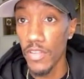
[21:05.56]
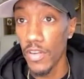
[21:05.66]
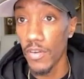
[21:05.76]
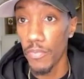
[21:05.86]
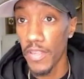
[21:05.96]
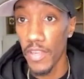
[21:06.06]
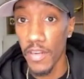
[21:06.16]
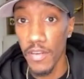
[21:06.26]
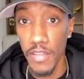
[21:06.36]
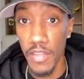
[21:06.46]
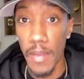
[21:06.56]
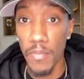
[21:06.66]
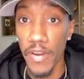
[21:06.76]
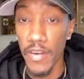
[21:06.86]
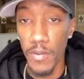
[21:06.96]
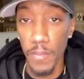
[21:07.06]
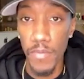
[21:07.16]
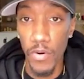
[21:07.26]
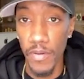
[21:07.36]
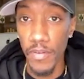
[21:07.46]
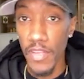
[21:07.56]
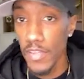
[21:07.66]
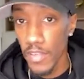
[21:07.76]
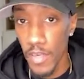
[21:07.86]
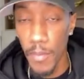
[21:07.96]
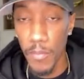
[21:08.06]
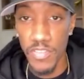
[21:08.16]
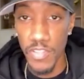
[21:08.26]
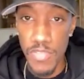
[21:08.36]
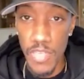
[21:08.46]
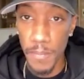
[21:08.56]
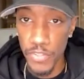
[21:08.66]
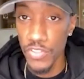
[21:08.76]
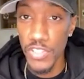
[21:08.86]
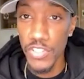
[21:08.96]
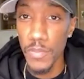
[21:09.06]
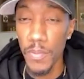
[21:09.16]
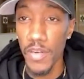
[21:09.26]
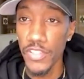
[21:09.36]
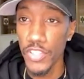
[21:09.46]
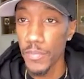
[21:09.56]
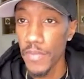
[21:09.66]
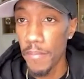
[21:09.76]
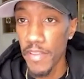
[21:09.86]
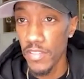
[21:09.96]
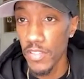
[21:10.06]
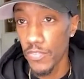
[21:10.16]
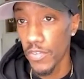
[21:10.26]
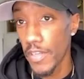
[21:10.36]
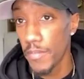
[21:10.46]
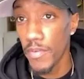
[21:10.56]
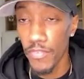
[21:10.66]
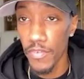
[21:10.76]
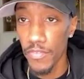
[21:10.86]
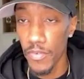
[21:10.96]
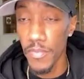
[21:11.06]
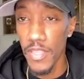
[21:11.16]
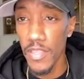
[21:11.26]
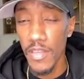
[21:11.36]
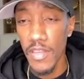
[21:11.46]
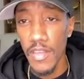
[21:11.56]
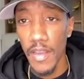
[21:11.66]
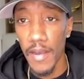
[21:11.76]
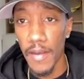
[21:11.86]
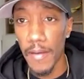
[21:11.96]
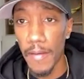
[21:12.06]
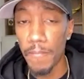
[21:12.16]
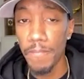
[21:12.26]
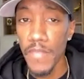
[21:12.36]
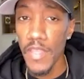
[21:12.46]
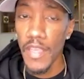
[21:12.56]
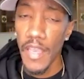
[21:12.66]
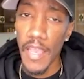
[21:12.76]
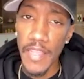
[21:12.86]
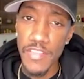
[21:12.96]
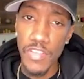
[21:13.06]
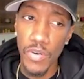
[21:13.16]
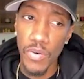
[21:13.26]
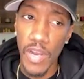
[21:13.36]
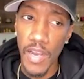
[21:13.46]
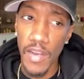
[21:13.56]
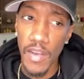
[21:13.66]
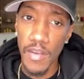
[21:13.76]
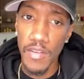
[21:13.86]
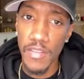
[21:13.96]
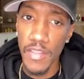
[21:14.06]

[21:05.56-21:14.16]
if we can collaborate or come up with some type of strategic partnership that makes sense for him and for me. And so I